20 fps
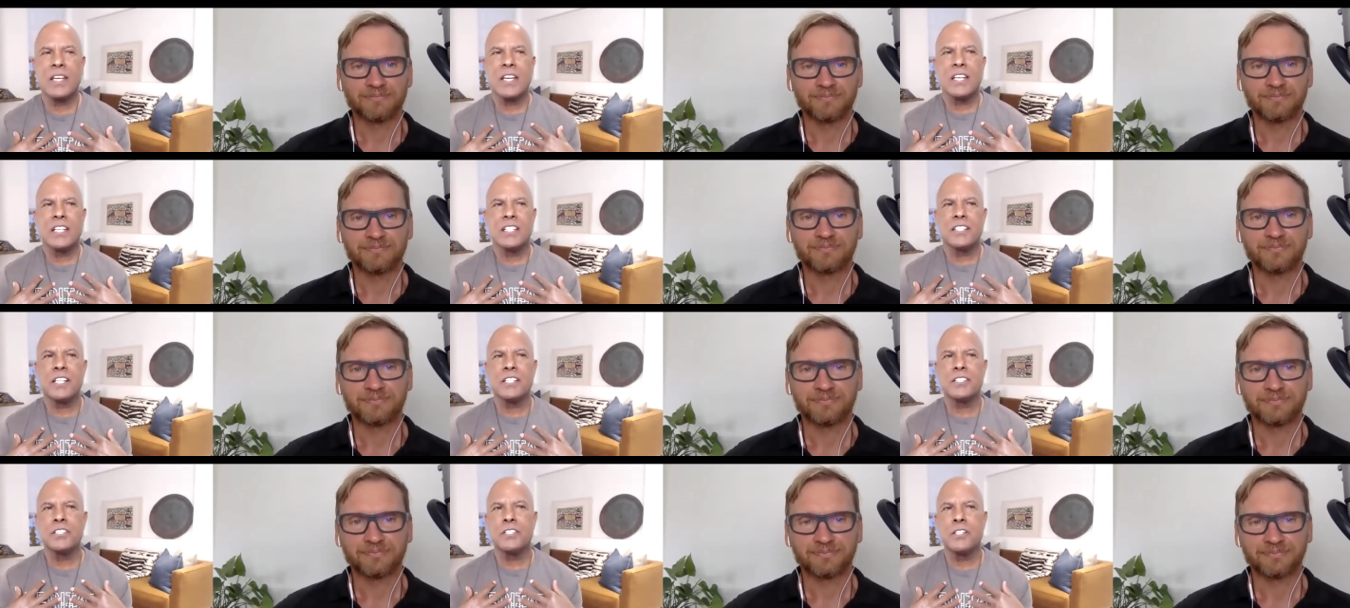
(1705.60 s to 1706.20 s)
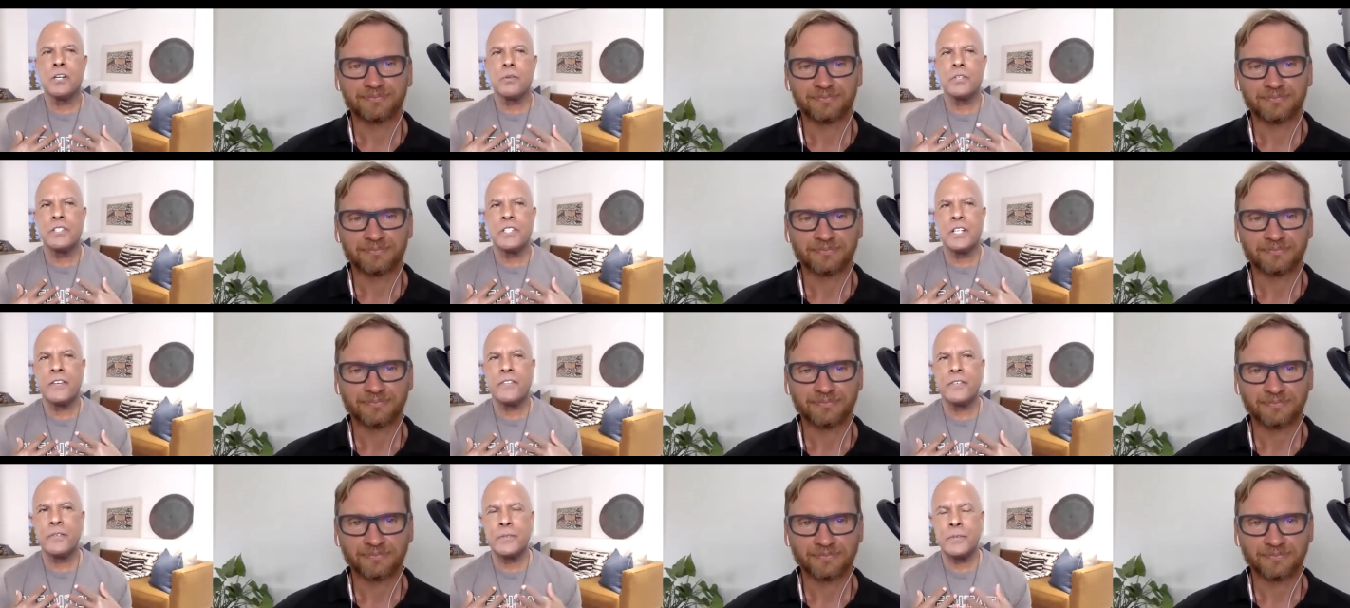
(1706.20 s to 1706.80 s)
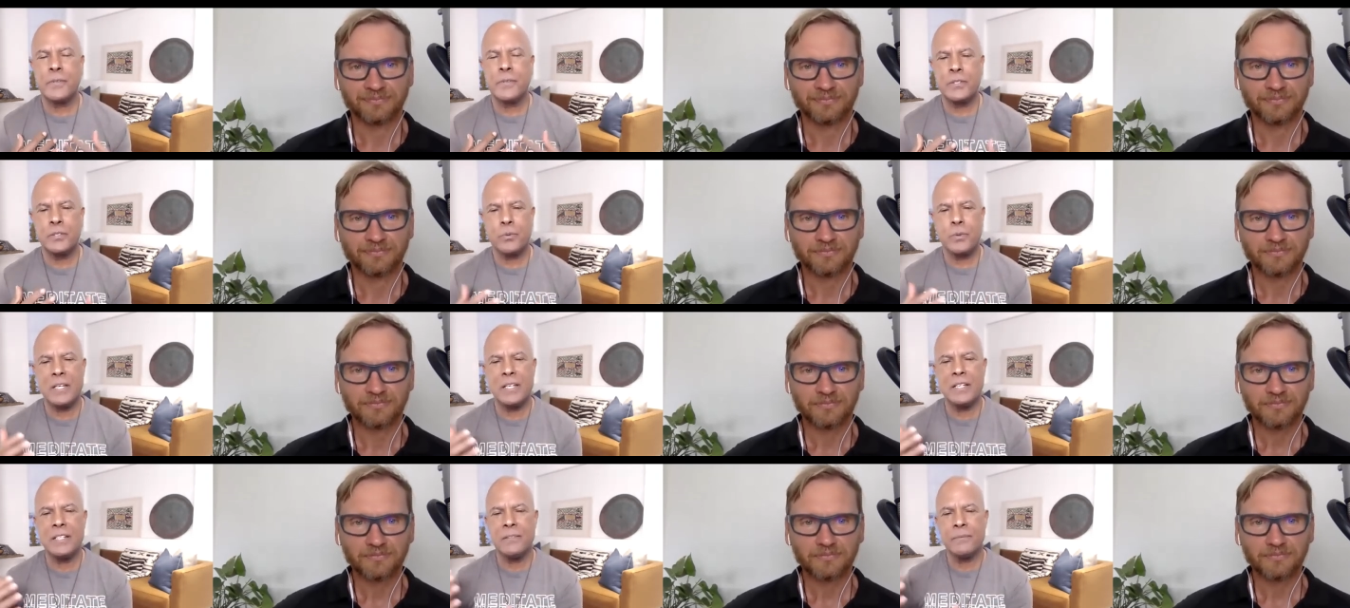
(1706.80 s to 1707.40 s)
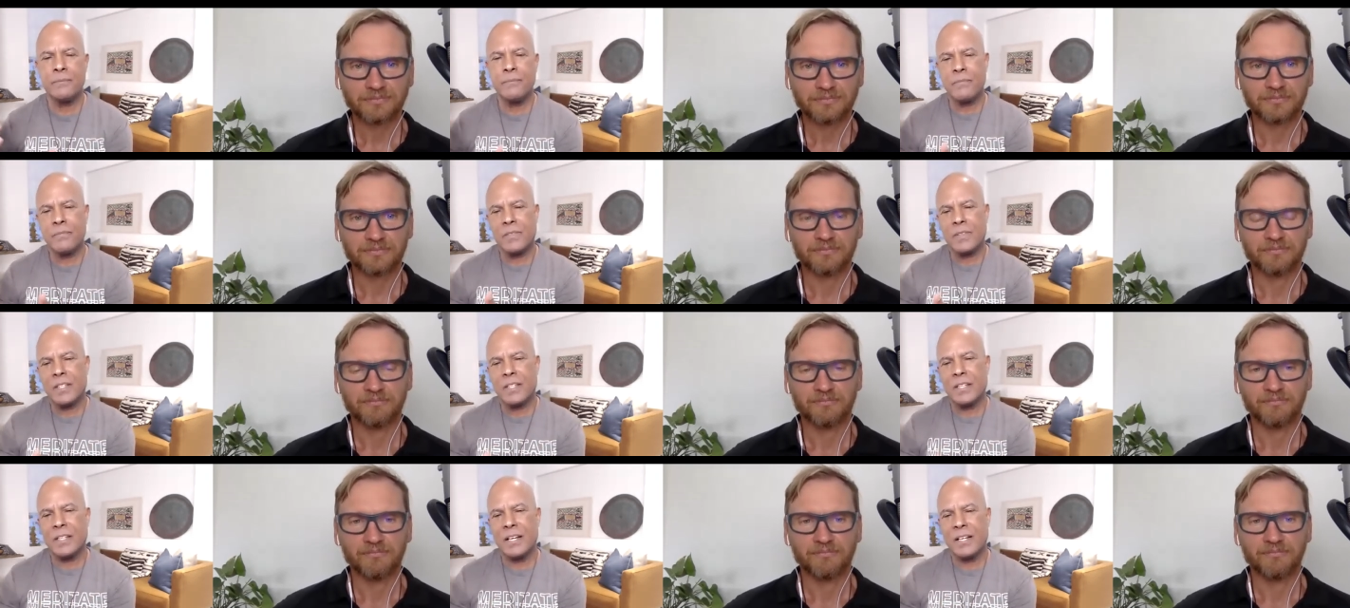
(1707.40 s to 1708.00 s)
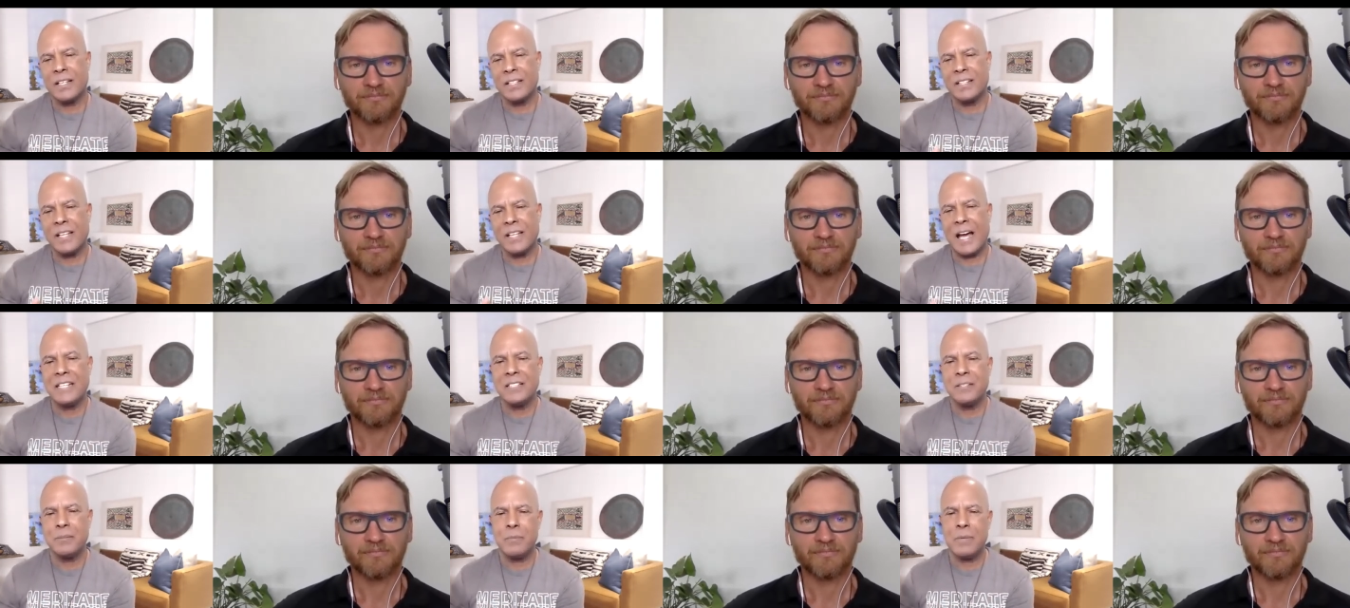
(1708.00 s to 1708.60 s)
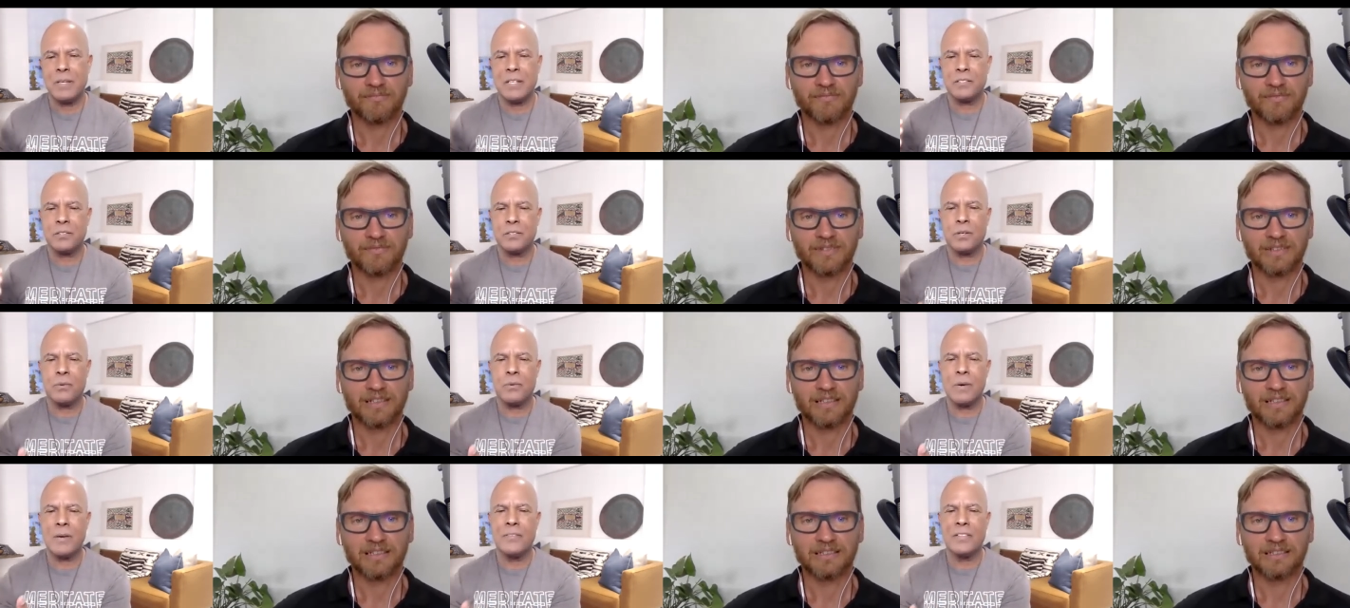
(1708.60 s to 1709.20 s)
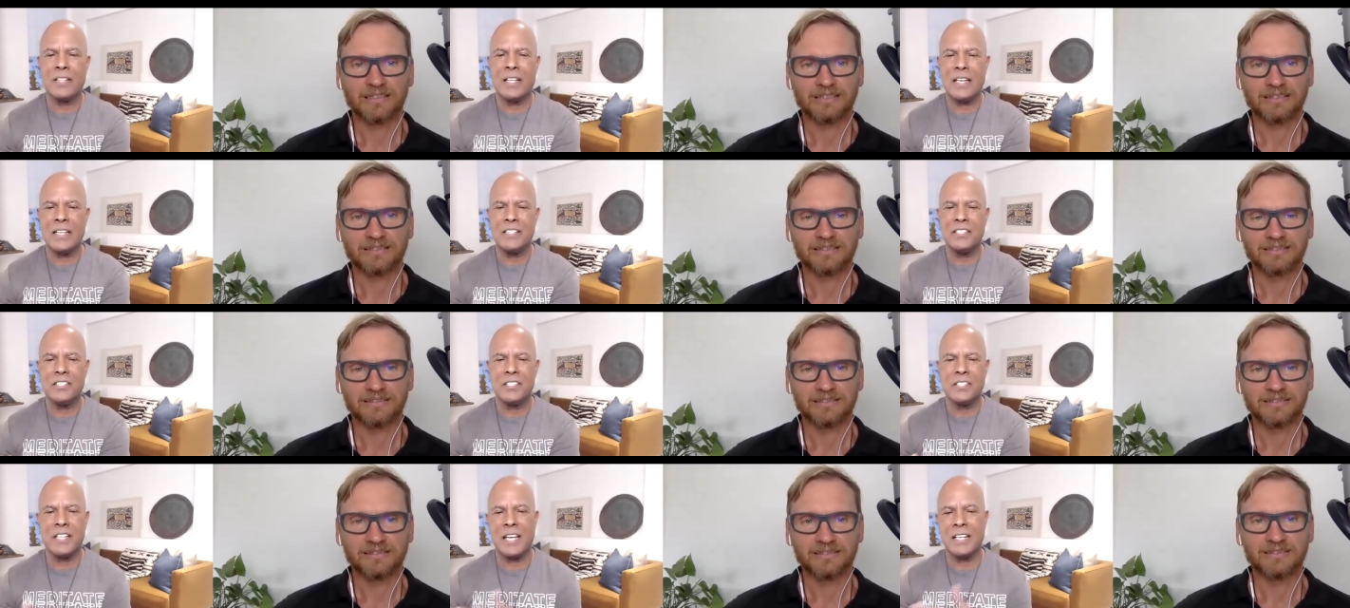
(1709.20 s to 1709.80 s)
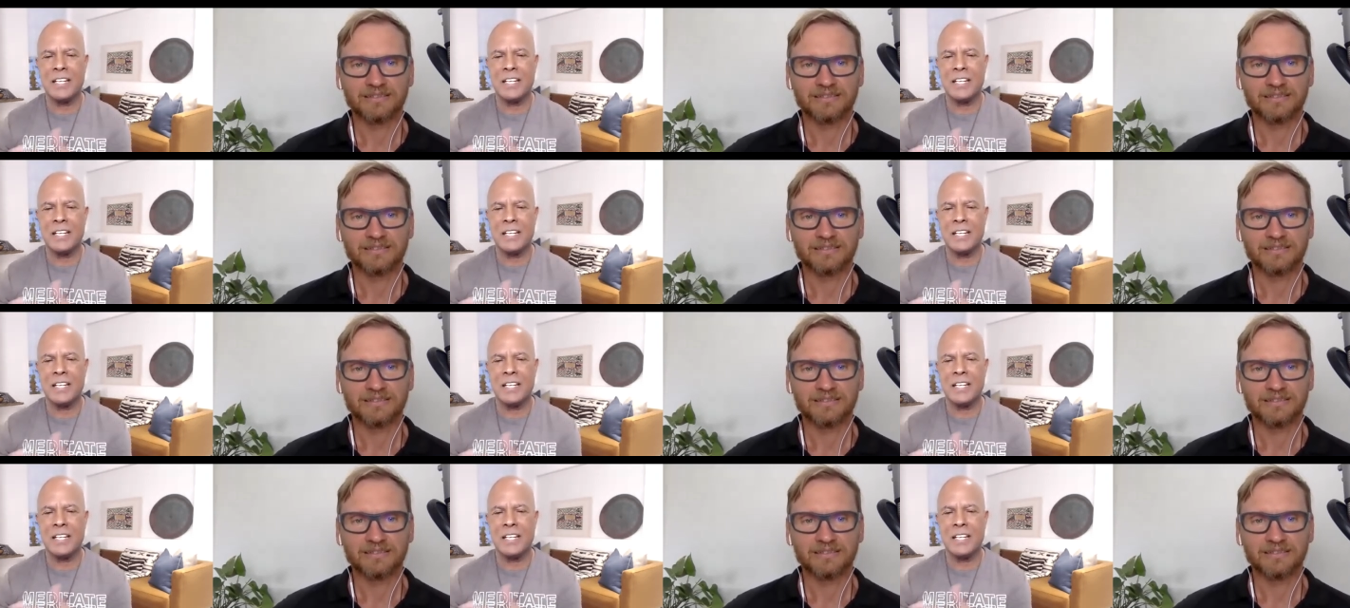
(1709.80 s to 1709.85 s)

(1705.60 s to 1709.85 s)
Speaker 1: doesn't know the difference between enlightenment or revelation and